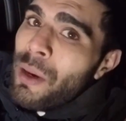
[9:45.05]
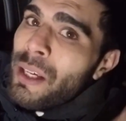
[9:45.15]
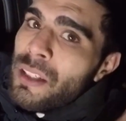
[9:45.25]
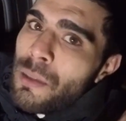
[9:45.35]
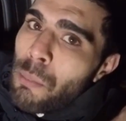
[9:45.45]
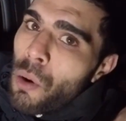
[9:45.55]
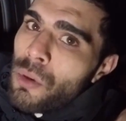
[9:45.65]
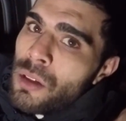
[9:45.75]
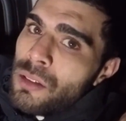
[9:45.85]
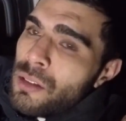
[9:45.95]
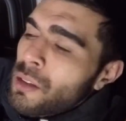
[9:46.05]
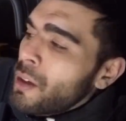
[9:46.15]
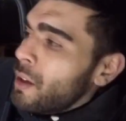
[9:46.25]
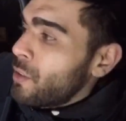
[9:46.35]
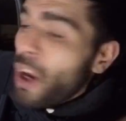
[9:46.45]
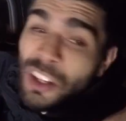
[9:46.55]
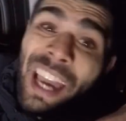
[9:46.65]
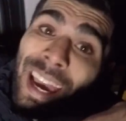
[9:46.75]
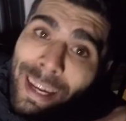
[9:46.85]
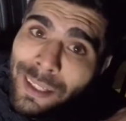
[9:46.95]
League is a bonus. Not
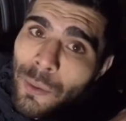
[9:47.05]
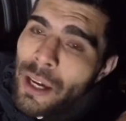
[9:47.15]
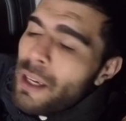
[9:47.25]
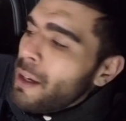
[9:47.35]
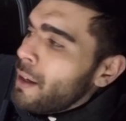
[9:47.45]
yet, anyway.